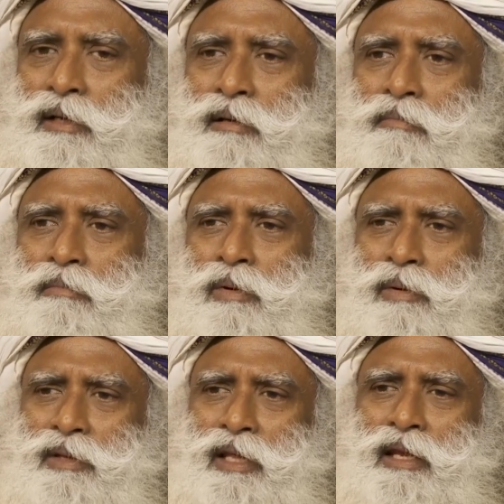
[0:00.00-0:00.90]
More
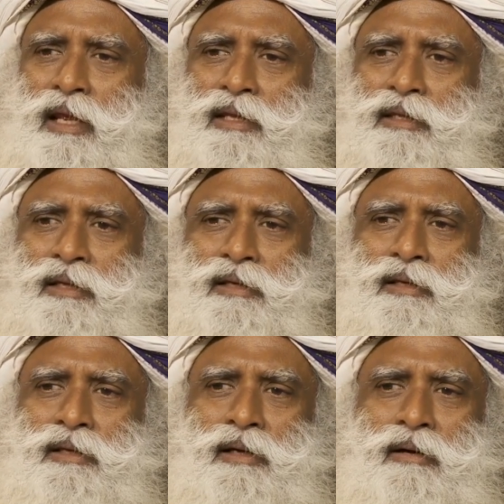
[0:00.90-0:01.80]
than anything,
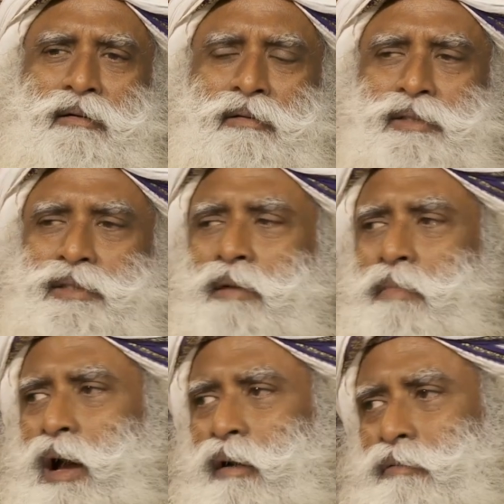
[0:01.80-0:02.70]

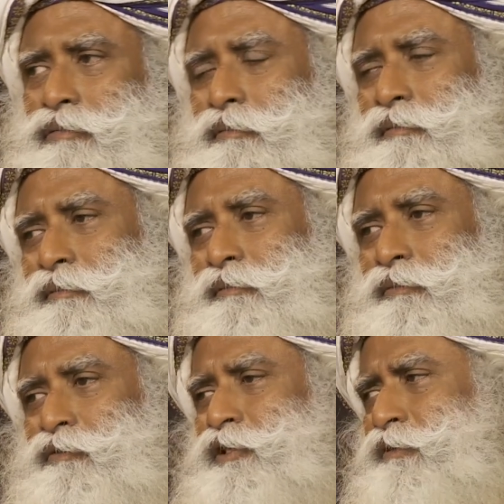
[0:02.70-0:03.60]
somehow,
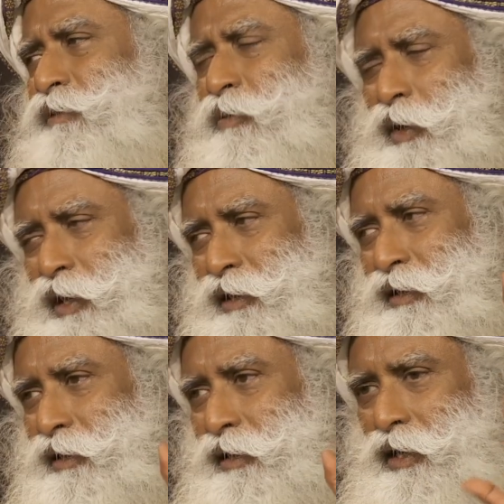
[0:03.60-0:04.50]
whichever way,
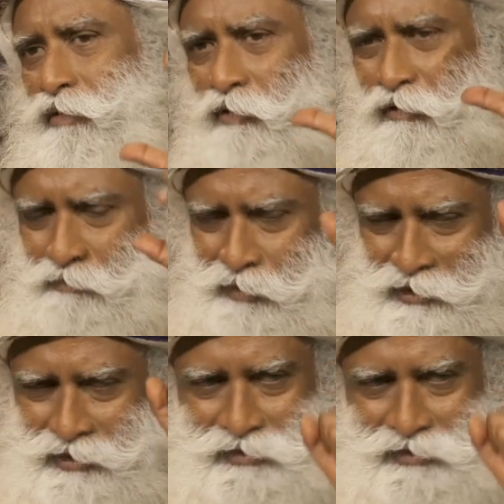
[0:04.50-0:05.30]
involvement.